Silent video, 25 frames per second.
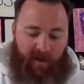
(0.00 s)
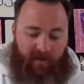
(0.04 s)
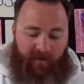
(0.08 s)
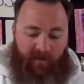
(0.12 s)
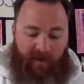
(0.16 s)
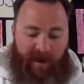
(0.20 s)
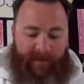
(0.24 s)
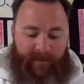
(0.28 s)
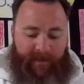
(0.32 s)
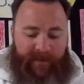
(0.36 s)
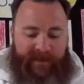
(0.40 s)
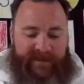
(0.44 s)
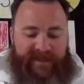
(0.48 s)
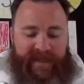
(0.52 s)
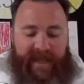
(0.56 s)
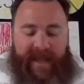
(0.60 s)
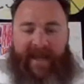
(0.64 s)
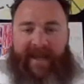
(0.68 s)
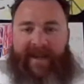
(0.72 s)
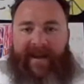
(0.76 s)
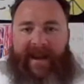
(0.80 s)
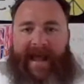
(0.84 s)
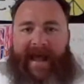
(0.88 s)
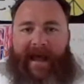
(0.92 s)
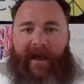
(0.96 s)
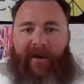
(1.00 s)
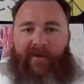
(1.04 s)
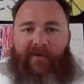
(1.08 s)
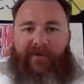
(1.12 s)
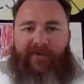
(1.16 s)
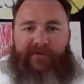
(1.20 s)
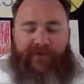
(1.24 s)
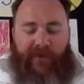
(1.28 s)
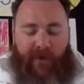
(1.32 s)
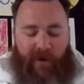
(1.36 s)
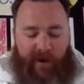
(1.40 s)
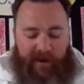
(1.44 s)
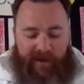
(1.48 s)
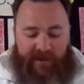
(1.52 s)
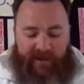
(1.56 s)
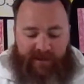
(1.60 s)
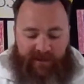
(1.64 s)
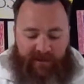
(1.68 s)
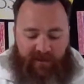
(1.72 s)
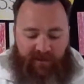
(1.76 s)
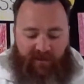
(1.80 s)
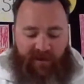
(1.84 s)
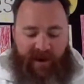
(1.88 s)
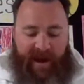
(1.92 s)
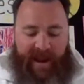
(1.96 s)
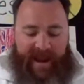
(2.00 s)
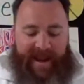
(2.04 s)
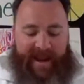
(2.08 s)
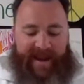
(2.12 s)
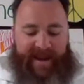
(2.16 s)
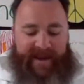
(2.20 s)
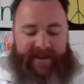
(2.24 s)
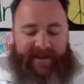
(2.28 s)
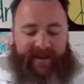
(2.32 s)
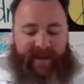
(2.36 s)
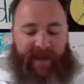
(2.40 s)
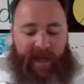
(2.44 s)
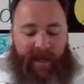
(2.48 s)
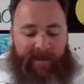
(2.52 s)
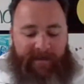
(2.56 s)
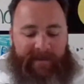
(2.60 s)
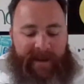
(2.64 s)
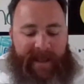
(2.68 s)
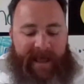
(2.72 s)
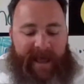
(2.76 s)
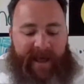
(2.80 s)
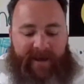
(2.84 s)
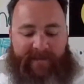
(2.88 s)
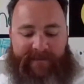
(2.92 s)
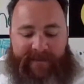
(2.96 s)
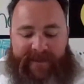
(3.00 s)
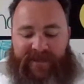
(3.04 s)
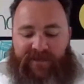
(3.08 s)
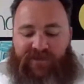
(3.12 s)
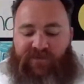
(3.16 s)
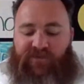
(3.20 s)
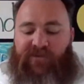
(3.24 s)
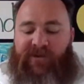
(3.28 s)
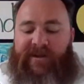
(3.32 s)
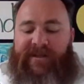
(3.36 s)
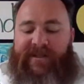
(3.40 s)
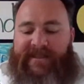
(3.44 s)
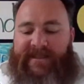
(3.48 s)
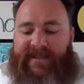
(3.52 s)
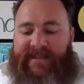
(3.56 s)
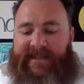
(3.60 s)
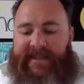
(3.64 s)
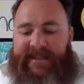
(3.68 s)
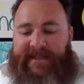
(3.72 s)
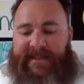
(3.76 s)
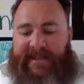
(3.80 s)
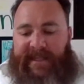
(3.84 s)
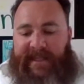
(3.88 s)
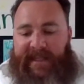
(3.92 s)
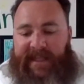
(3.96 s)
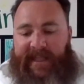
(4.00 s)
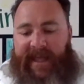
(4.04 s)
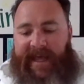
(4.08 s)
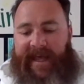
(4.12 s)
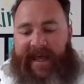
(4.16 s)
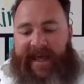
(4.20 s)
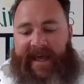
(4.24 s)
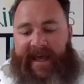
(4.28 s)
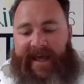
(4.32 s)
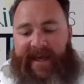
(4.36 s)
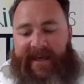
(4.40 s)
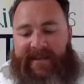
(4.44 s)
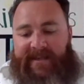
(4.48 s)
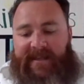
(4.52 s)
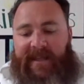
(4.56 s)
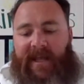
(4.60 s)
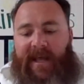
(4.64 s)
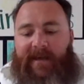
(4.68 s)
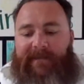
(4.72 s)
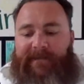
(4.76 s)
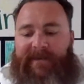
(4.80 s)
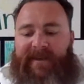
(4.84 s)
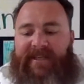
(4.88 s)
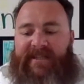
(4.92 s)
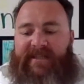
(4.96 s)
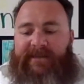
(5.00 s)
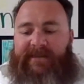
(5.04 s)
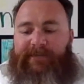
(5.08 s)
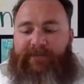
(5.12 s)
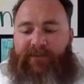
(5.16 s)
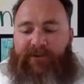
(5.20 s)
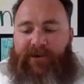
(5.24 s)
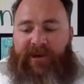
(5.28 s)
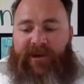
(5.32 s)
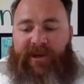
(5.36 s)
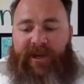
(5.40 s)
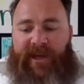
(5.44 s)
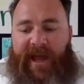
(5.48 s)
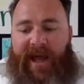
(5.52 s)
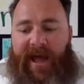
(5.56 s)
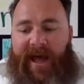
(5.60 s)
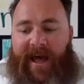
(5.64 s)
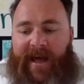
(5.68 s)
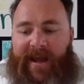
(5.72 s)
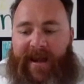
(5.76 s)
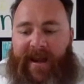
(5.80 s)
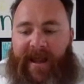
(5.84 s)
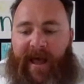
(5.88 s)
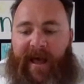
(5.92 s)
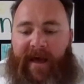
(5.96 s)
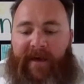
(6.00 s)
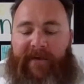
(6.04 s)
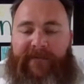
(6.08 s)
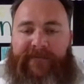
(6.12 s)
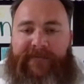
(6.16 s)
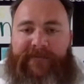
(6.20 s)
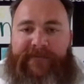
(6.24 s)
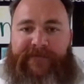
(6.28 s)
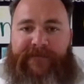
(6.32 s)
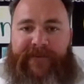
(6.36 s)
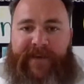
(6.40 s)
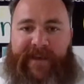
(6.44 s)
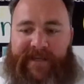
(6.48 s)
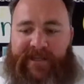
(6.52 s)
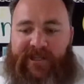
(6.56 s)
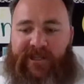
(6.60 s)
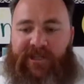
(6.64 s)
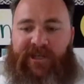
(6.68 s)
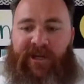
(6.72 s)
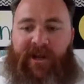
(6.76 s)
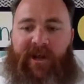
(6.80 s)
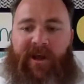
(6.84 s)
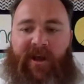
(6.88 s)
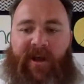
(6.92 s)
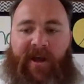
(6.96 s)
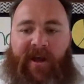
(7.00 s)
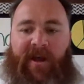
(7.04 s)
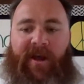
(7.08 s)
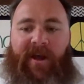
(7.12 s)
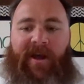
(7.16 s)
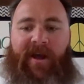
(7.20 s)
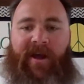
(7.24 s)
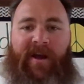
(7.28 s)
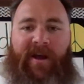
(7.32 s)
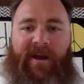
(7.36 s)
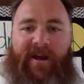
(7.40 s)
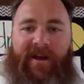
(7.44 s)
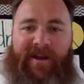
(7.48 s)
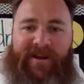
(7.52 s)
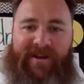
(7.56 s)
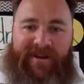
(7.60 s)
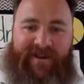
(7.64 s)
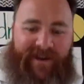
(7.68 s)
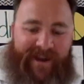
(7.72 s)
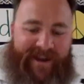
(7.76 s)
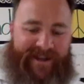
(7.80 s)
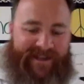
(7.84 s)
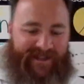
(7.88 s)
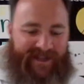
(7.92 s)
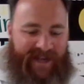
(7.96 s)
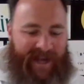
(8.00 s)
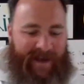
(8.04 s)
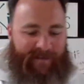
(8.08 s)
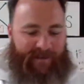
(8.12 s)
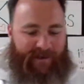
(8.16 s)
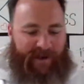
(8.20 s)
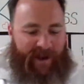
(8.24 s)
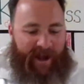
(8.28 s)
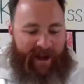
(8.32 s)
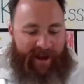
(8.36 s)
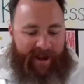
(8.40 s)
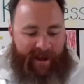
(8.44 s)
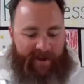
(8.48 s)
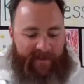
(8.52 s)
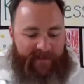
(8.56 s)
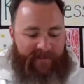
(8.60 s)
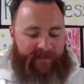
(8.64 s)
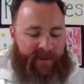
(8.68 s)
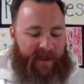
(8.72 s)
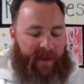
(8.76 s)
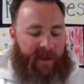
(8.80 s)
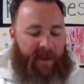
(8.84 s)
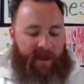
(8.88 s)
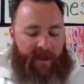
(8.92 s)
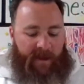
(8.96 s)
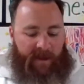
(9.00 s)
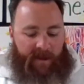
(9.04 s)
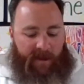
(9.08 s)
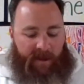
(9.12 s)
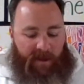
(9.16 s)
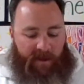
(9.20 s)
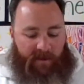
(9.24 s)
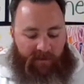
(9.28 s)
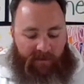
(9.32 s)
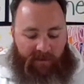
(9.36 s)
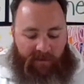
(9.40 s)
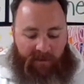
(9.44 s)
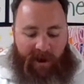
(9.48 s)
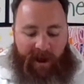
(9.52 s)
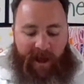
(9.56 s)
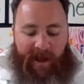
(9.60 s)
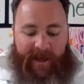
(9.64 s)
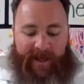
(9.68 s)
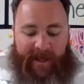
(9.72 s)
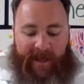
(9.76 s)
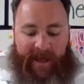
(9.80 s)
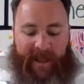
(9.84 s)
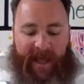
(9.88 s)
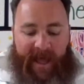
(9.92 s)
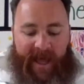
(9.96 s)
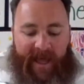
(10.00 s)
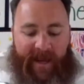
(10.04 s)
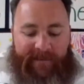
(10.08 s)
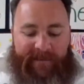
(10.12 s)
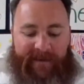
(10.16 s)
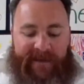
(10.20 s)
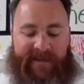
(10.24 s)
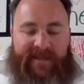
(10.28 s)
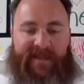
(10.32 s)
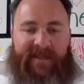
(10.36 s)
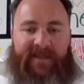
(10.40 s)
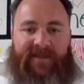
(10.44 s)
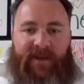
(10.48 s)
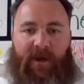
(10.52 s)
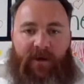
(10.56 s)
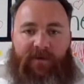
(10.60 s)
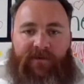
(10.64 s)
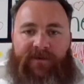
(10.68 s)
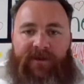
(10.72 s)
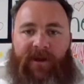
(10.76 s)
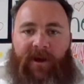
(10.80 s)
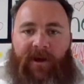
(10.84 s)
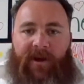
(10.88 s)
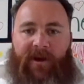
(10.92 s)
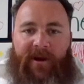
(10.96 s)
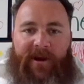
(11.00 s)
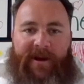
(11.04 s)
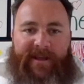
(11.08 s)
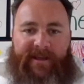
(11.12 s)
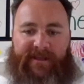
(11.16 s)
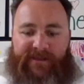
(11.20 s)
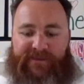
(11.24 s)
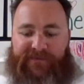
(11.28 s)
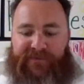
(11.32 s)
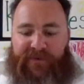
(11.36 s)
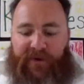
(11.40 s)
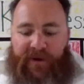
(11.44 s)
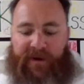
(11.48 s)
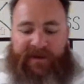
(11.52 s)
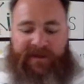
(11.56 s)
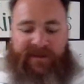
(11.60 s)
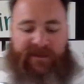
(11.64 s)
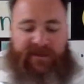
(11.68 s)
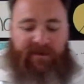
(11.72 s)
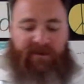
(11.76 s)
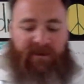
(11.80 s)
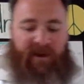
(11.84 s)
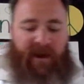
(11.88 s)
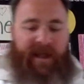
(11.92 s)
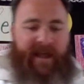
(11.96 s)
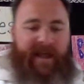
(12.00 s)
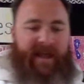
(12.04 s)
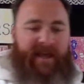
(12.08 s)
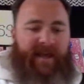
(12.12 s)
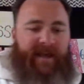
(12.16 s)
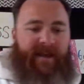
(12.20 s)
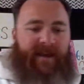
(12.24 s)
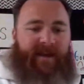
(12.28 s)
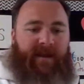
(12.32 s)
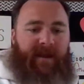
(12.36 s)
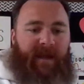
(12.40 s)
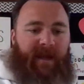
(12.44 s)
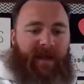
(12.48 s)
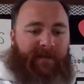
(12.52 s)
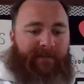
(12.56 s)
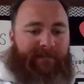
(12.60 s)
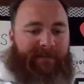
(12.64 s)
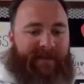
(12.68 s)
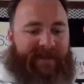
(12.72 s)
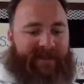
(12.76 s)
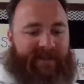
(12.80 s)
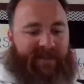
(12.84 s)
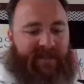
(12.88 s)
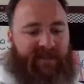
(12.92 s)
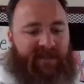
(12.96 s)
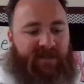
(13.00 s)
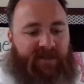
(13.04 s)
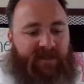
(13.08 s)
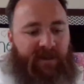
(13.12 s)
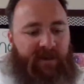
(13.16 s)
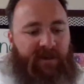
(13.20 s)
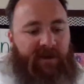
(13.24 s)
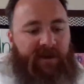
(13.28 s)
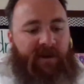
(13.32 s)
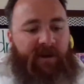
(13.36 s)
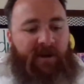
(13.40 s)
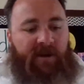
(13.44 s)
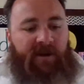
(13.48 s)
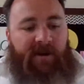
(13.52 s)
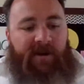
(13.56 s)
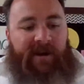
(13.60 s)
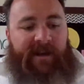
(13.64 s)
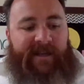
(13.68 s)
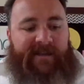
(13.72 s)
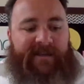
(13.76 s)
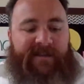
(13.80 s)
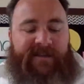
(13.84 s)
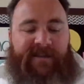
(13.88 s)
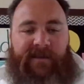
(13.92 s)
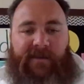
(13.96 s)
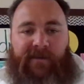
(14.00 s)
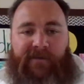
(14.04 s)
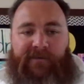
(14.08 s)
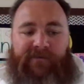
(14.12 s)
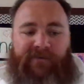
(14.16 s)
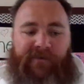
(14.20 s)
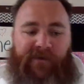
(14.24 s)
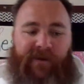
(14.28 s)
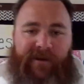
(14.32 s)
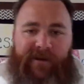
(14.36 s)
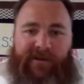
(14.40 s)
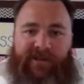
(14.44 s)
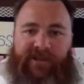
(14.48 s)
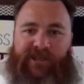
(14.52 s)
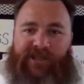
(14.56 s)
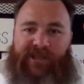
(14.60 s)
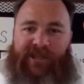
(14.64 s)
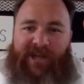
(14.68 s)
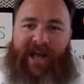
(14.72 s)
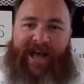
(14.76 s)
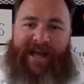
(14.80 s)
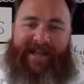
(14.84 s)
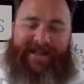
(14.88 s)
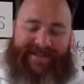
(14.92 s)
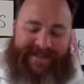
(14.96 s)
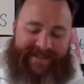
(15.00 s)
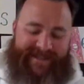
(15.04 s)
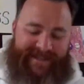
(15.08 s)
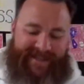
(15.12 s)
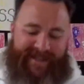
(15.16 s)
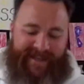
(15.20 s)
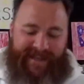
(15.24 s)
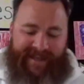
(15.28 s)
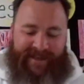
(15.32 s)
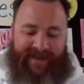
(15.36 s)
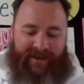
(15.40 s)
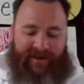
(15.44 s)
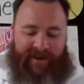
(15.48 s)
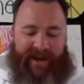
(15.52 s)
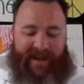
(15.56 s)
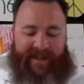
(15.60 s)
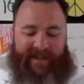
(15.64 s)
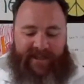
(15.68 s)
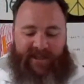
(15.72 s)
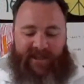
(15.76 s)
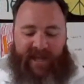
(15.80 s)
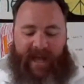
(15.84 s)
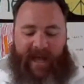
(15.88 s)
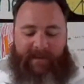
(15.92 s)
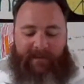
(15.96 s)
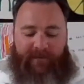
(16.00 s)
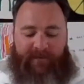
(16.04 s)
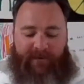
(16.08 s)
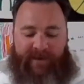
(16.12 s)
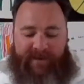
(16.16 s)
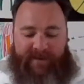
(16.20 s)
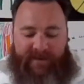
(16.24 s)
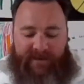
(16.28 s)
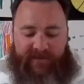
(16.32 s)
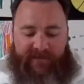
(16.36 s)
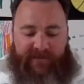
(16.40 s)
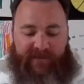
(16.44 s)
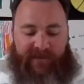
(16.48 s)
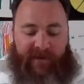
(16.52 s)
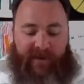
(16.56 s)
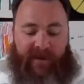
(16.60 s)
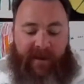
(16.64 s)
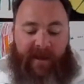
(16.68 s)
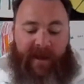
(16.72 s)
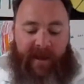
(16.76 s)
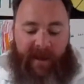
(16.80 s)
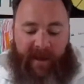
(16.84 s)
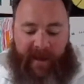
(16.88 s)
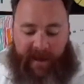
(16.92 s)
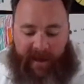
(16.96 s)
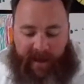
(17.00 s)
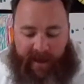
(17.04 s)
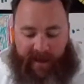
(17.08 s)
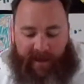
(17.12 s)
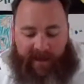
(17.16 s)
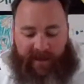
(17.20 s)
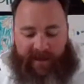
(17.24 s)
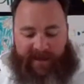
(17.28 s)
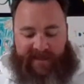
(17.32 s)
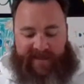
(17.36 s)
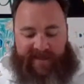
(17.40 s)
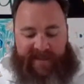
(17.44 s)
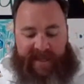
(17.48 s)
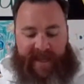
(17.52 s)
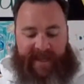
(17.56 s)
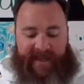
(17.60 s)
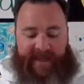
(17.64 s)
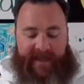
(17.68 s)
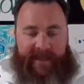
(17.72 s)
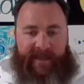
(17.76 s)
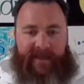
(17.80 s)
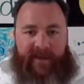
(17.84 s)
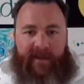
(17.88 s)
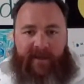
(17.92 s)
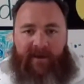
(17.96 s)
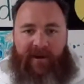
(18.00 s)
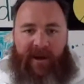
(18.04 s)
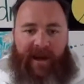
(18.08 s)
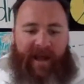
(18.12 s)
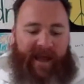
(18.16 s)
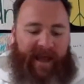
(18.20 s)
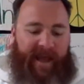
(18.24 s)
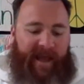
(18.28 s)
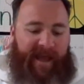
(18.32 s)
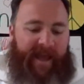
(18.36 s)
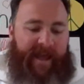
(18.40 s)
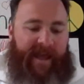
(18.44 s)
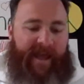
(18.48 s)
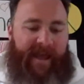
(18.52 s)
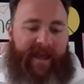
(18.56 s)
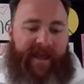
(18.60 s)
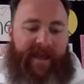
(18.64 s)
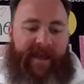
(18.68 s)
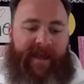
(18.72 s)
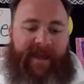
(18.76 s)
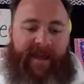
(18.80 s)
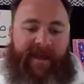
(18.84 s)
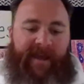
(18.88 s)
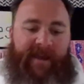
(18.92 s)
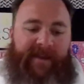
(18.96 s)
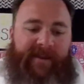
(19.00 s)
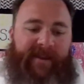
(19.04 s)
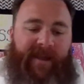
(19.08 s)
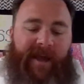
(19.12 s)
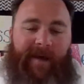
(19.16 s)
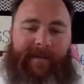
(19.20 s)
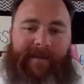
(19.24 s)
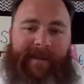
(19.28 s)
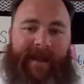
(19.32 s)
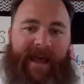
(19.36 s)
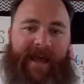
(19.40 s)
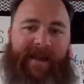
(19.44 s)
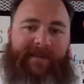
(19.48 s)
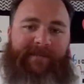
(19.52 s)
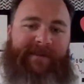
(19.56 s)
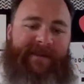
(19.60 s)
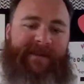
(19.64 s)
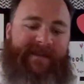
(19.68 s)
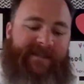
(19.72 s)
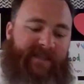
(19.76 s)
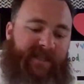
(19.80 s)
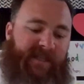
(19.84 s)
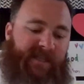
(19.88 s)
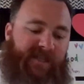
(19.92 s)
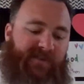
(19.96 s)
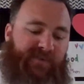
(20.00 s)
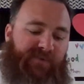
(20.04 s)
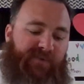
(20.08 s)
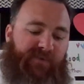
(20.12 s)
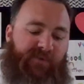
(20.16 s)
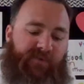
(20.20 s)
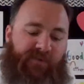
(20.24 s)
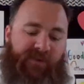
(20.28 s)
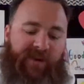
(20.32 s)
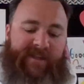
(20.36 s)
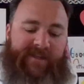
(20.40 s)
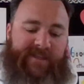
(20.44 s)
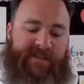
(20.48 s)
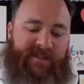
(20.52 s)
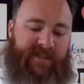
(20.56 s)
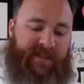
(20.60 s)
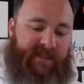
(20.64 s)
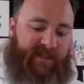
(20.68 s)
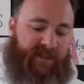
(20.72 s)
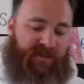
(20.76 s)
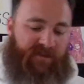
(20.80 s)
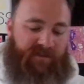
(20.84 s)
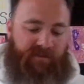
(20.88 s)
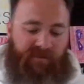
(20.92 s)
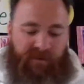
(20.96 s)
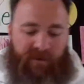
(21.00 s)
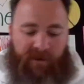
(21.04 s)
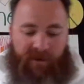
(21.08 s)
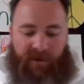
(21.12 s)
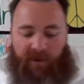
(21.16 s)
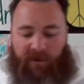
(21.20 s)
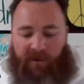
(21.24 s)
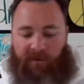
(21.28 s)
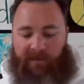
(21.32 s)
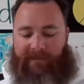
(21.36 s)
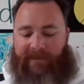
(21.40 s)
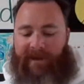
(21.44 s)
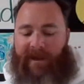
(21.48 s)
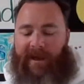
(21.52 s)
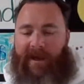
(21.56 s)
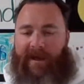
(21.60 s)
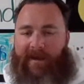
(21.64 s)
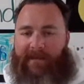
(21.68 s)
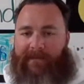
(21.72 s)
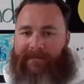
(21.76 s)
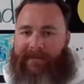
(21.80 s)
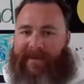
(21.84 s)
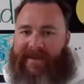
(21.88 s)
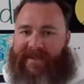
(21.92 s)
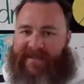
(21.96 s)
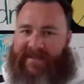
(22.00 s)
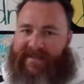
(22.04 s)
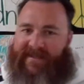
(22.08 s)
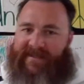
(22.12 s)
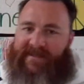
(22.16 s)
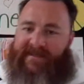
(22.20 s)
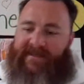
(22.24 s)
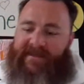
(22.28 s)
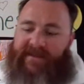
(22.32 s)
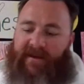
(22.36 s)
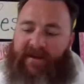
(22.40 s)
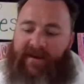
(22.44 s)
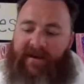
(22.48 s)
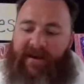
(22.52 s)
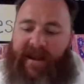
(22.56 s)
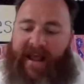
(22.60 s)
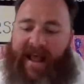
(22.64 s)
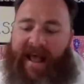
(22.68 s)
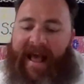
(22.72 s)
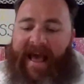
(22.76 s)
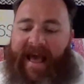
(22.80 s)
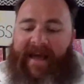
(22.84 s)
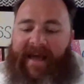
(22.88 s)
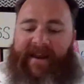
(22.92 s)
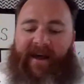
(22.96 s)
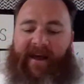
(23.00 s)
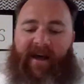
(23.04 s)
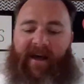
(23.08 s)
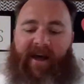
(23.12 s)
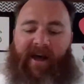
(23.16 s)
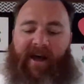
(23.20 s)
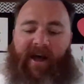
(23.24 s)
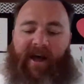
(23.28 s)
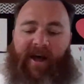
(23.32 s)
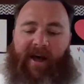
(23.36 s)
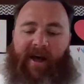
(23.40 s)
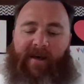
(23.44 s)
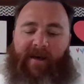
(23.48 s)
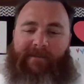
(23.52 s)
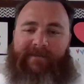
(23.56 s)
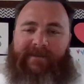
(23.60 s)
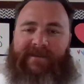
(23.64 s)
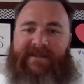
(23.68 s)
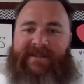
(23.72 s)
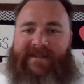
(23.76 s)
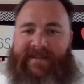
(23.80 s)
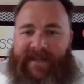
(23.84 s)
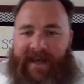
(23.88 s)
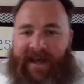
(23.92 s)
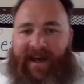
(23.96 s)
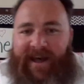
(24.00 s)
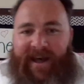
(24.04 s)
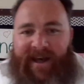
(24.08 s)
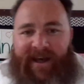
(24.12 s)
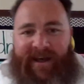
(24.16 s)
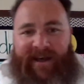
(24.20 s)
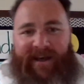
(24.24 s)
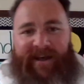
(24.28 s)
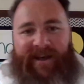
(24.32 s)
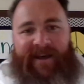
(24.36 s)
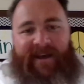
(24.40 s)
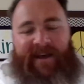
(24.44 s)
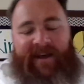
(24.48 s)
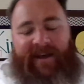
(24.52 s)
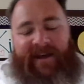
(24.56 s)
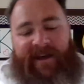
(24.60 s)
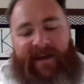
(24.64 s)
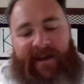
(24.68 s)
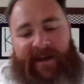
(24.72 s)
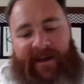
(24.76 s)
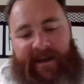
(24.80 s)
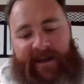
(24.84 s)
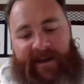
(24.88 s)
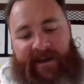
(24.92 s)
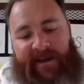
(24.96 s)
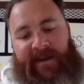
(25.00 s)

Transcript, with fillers: Representing our first grade, coming out of Miss Risley's class, Miss Brianna Fisher. Great job, Brianna. Rocking out of Mrs. O'Doherty's first grade, Mr. Christopher Johnson. Great job, Christopher. Second grade coming out of Mrs. Fritz's room, Mr. Adam Dunn.